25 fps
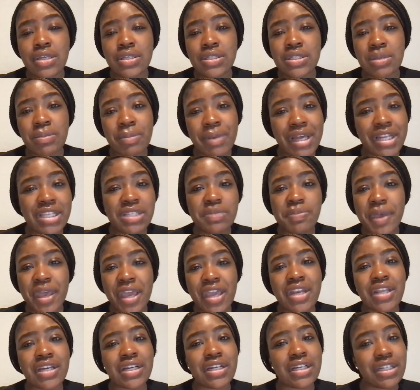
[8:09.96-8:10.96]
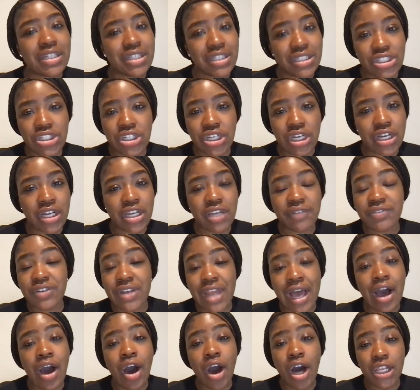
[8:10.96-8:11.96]
somebody's paying a good chunk, if
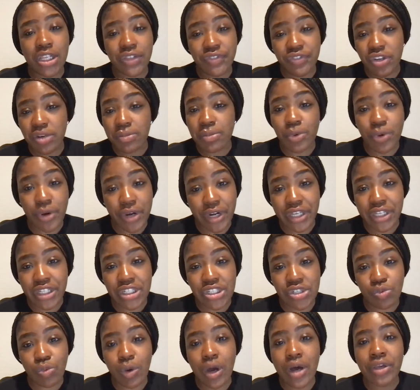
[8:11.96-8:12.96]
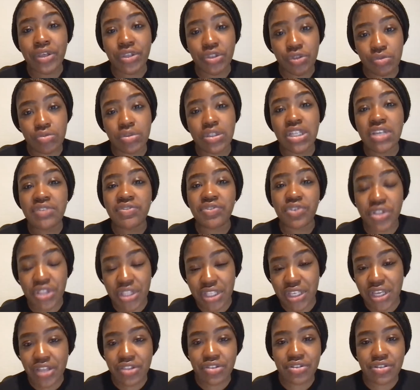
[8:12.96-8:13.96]
not all of your mortgage, while you live on
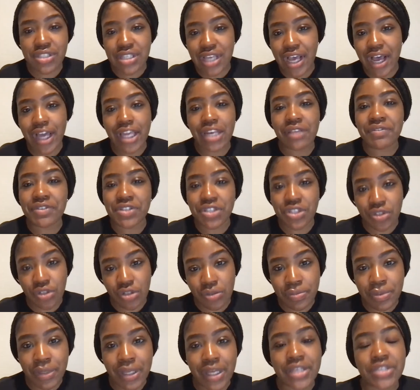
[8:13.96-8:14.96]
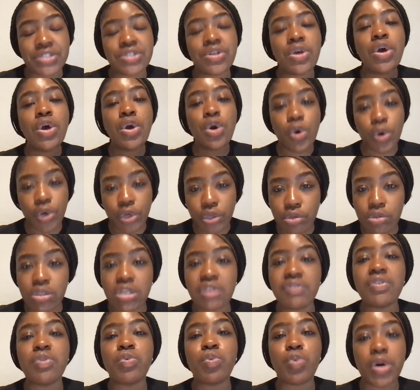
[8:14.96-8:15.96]
the other side, if it's a duplex, or you
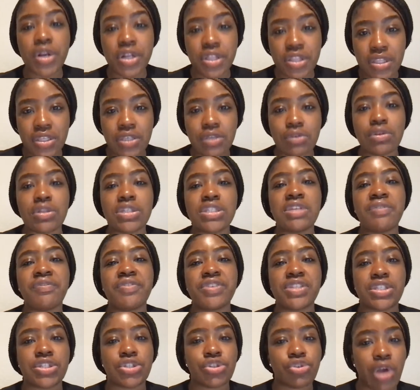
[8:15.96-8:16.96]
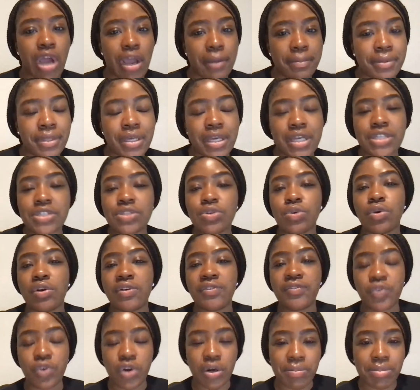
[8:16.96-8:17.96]
live in one of the units, if it's a triplex or a
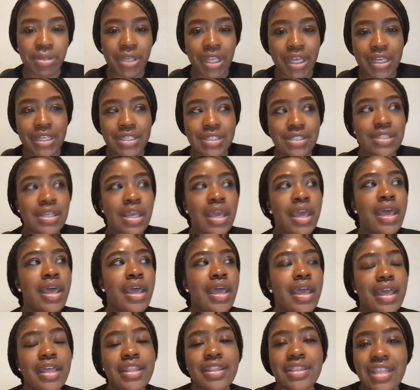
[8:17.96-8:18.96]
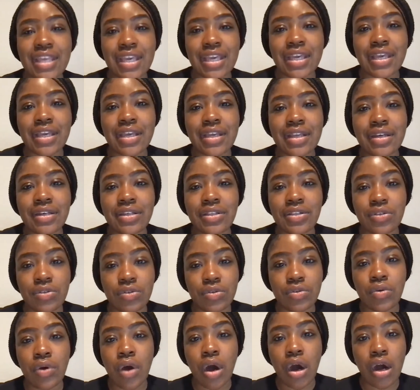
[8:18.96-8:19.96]
fourplex. And then
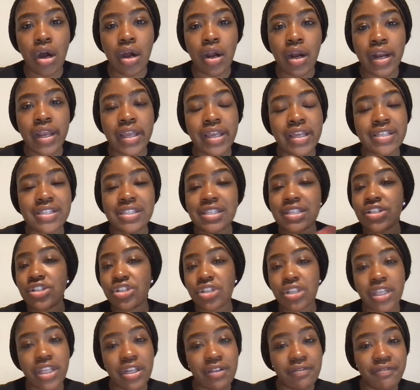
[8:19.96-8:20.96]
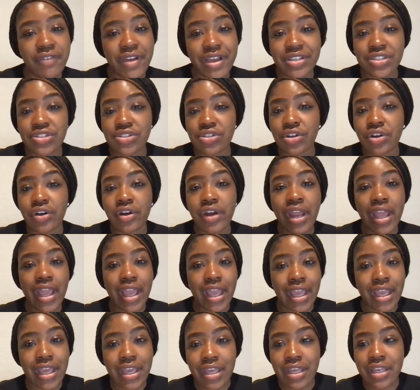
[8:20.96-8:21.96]
you are essentially an investor
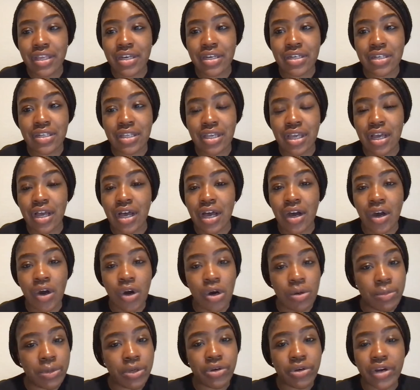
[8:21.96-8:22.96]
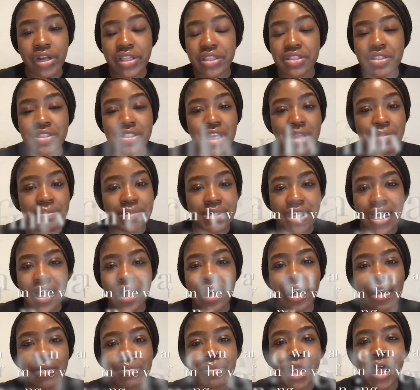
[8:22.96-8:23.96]
and a homeowner at the same
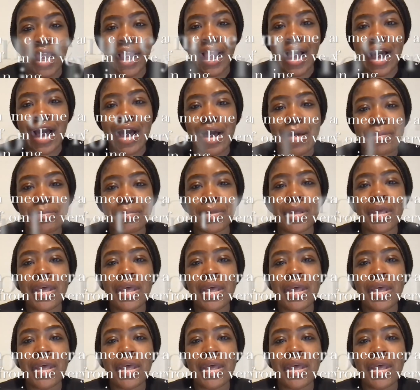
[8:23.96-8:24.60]
time. Like, I'm